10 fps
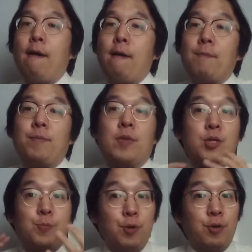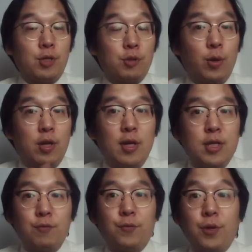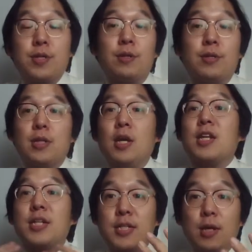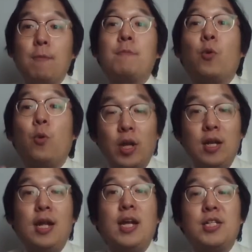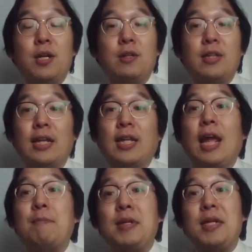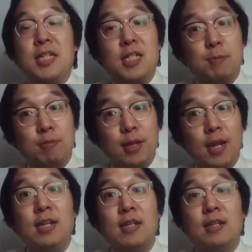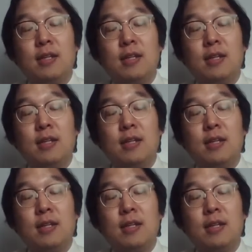Spurious correlation versus some correlation that can be explained